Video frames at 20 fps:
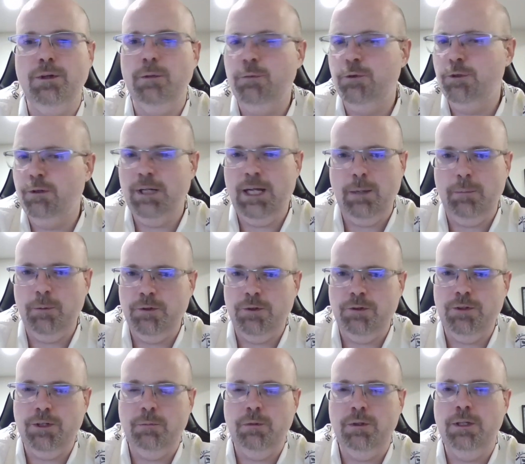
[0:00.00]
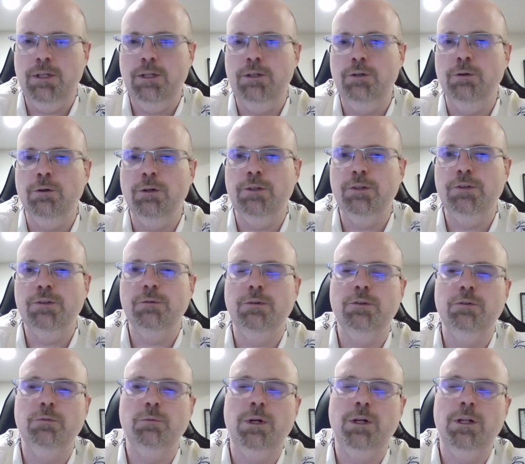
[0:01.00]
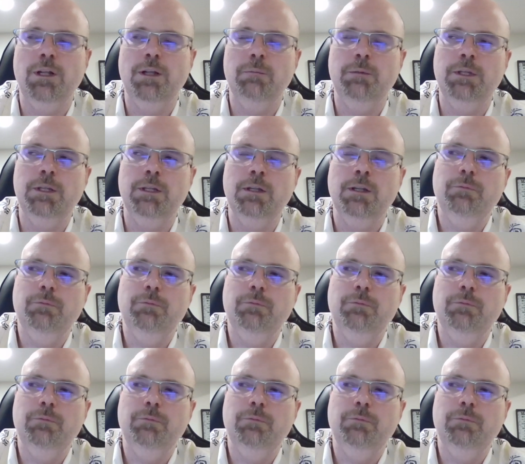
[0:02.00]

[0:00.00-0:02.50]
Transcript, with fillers: I'm sure it happens the same in, in your industry as well. I mean,